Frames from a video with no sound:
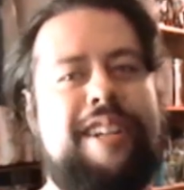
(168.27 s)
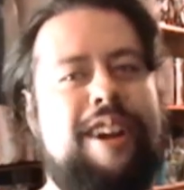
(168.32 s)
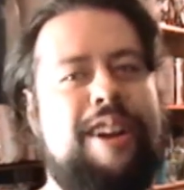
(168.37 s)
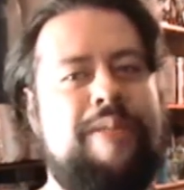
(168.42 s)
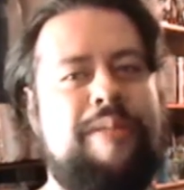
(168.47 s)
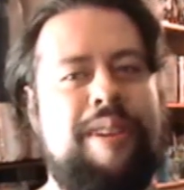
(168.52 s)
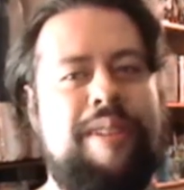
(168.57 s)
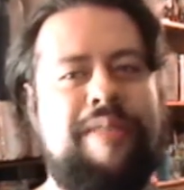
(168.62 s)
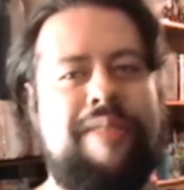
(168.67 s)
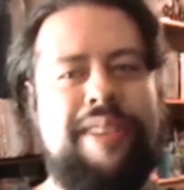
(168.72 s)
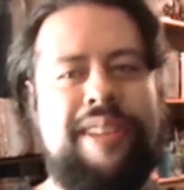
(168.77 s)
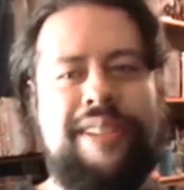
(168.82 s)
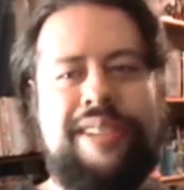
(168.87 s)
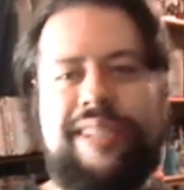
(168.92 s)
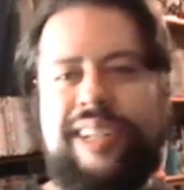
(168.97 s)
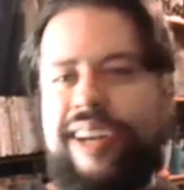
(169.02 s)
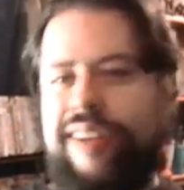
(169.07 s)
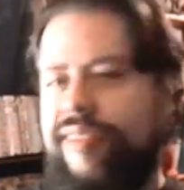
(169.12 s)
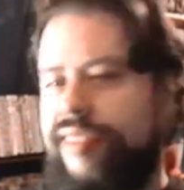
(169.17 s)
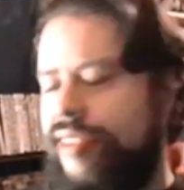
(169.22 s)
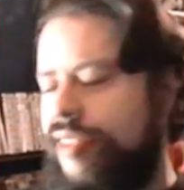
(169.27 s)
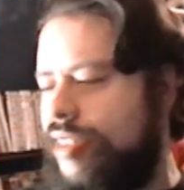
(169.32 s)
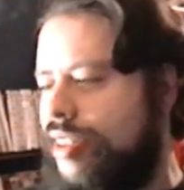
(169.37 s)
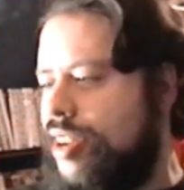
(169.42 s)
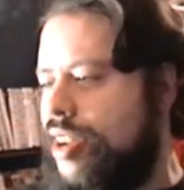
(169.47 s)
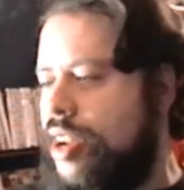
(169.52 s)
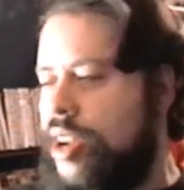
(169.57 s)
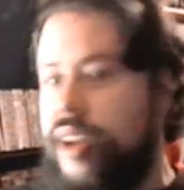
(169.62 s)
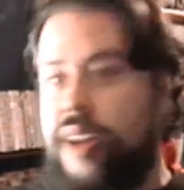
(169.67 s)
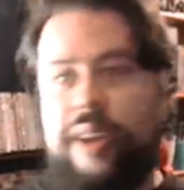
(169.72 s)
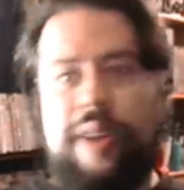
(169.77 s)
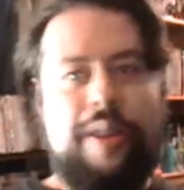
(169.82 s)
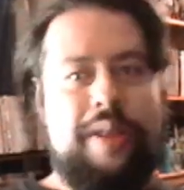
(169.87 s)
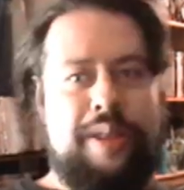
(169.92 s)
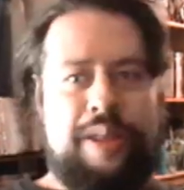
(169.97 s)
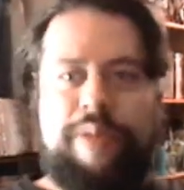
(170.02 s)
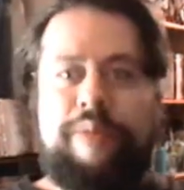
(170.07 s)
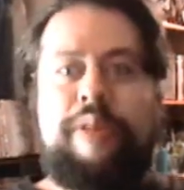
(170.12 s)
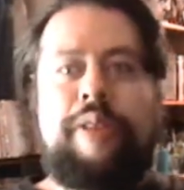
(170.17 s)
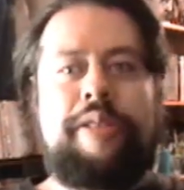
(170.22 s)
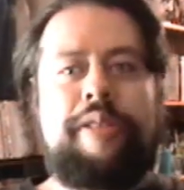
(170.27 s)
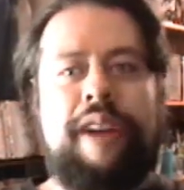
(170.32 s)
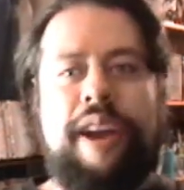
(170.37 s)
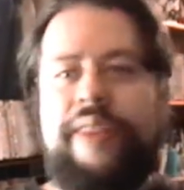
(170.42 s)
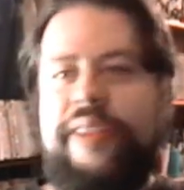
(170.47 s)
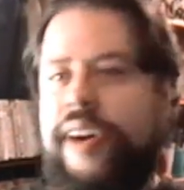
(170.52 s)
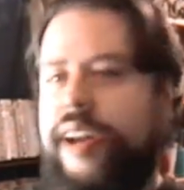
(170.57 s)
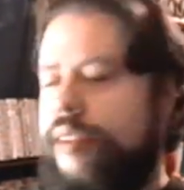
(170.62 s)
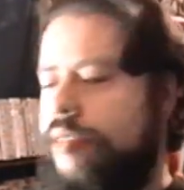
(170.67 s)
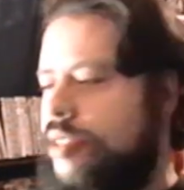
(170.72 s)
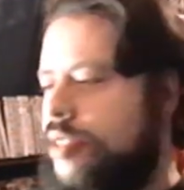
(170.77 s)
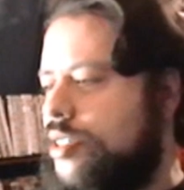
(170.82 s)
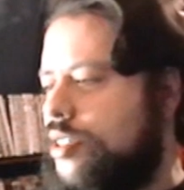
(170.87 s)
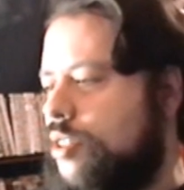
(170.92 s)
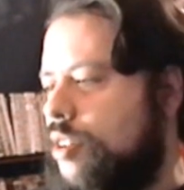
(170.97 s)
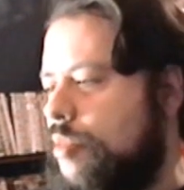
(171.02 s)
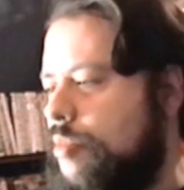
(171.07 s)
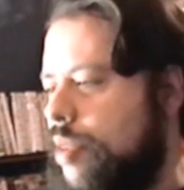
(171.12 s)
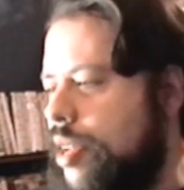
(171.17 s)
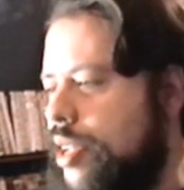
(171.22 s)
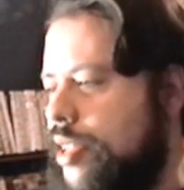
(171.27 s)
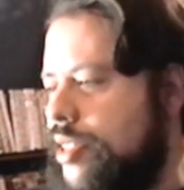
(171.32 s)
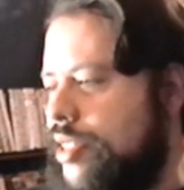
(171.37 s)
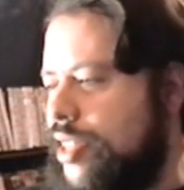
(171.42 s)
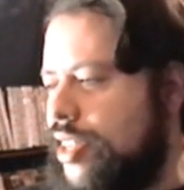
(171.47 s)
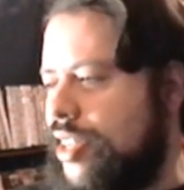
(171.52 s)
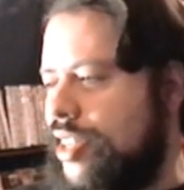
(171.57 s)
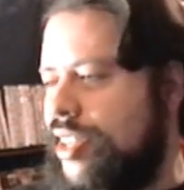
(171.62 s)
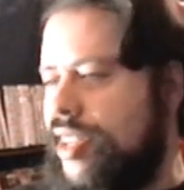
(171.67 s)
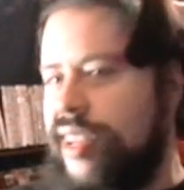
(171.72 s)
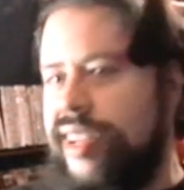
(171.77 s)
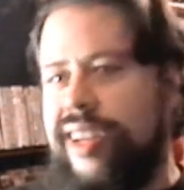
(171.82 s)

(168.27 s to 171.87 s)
artwork for this cover. No wonder I thought it was so amazing.